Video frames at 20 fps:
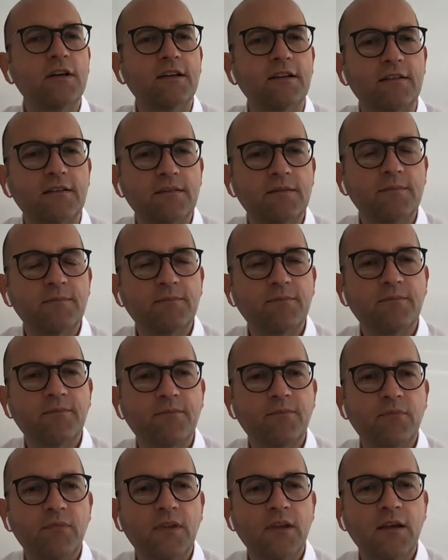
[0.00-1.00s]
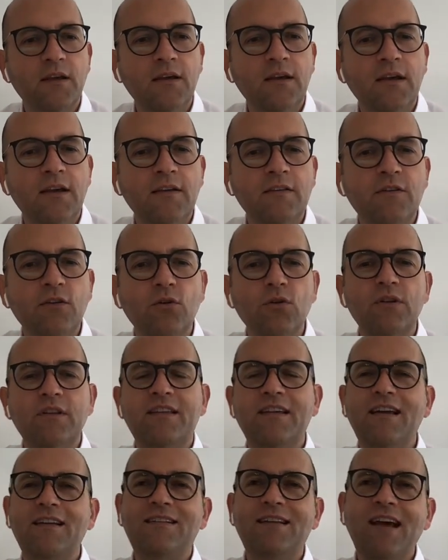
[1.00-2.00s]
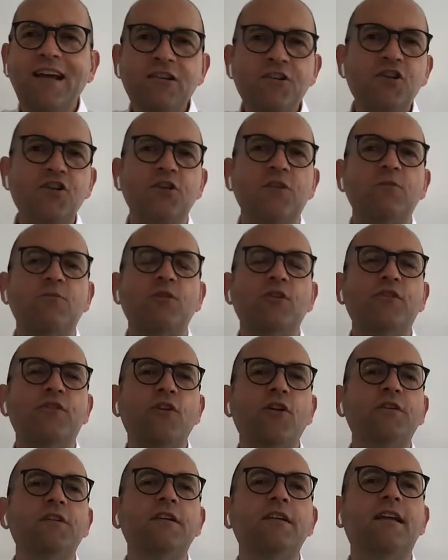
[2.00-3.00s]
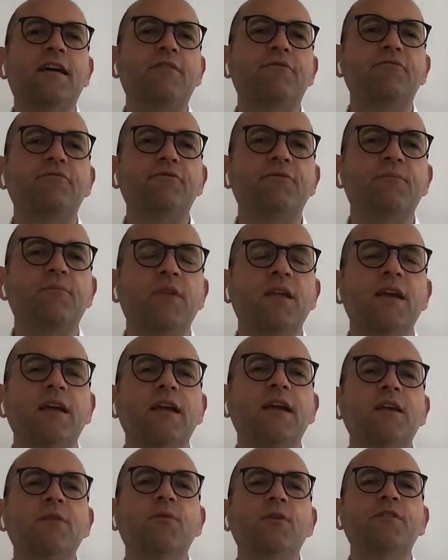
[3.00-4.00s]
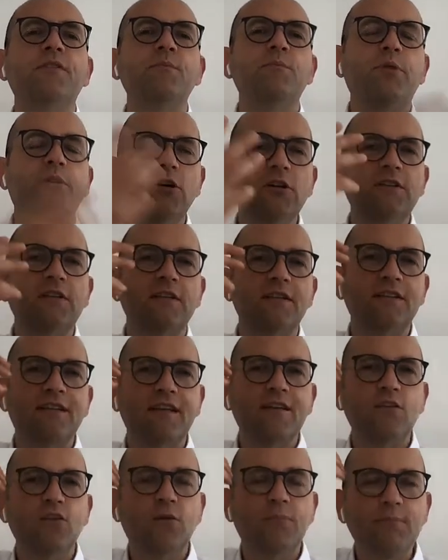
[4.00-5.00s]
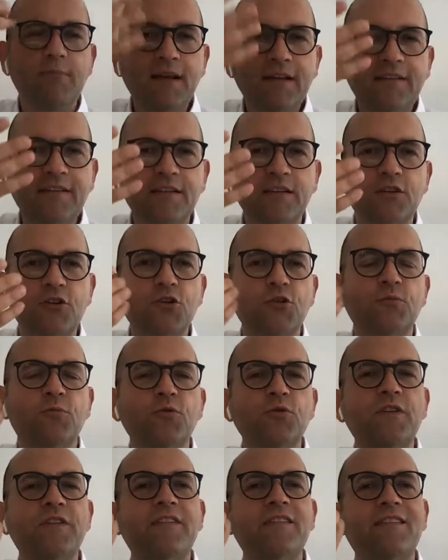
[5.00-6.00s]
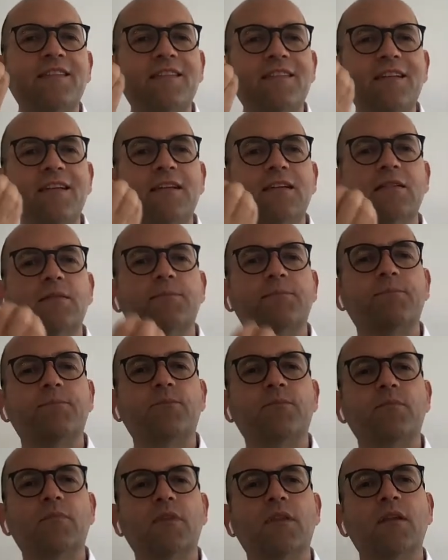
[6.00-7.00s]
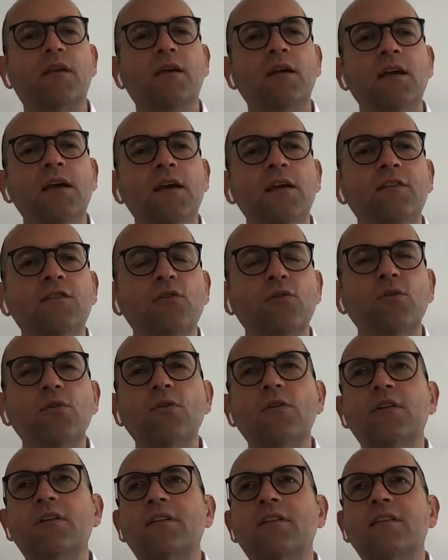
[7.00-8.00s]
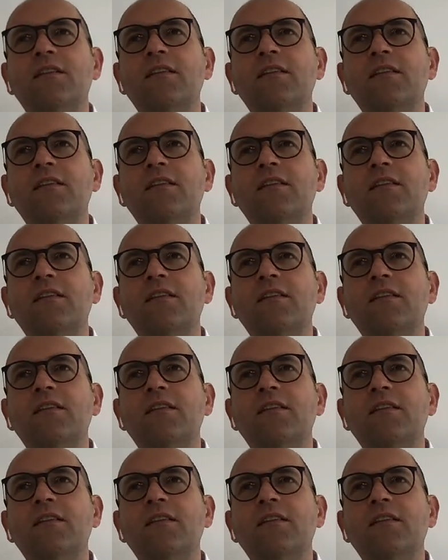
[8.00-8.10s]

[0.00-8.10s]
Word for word: it. So the attention was not enough. It was important that your message would stick. So